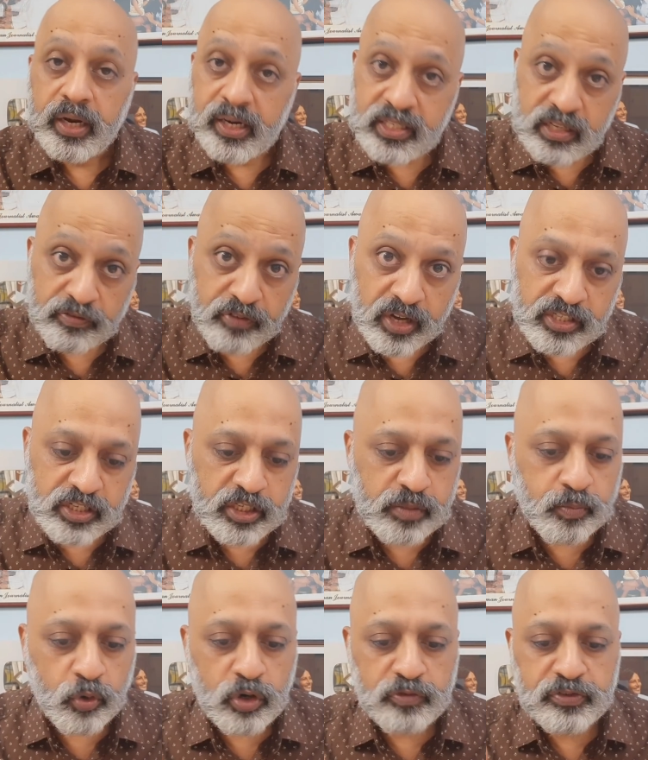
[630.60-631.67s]
It is the
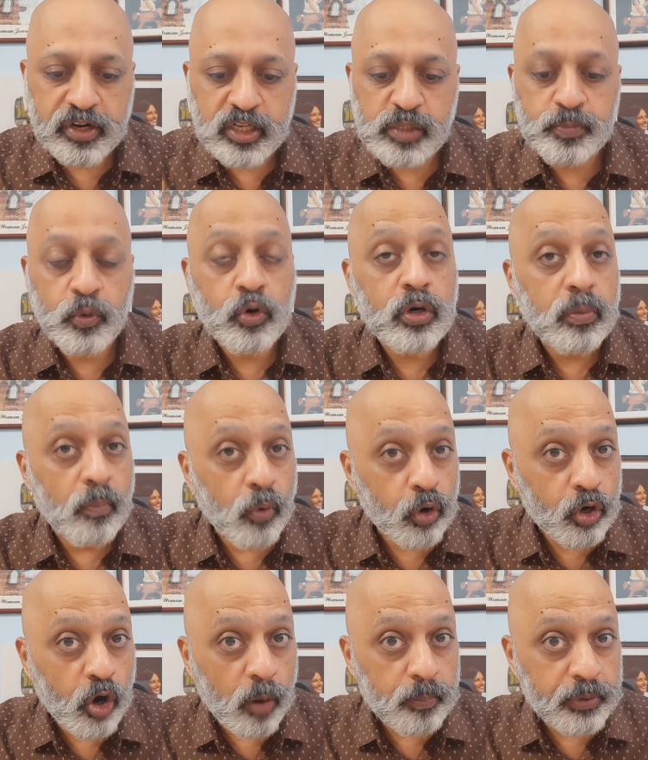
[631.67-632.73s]
fastest mode of transport,
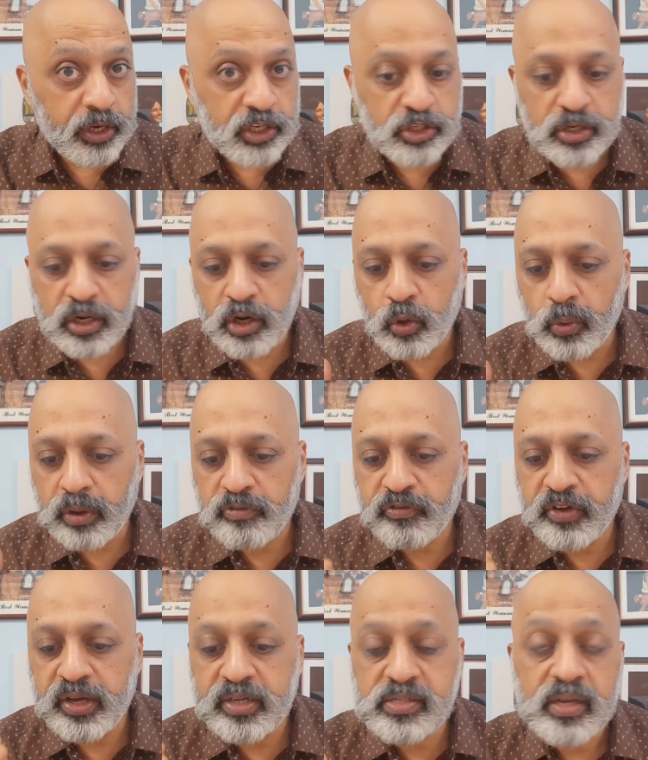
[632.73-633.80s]
more competition and lower
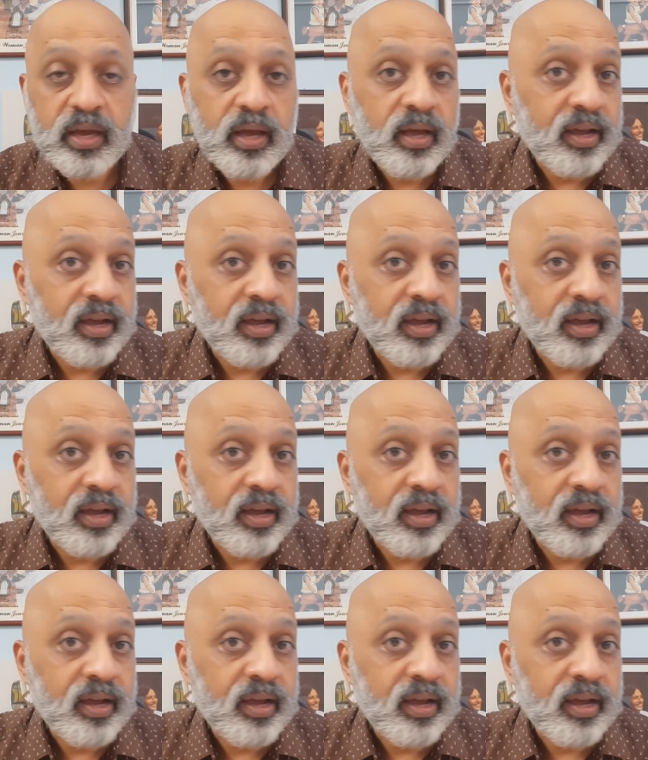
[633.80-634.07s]
fares.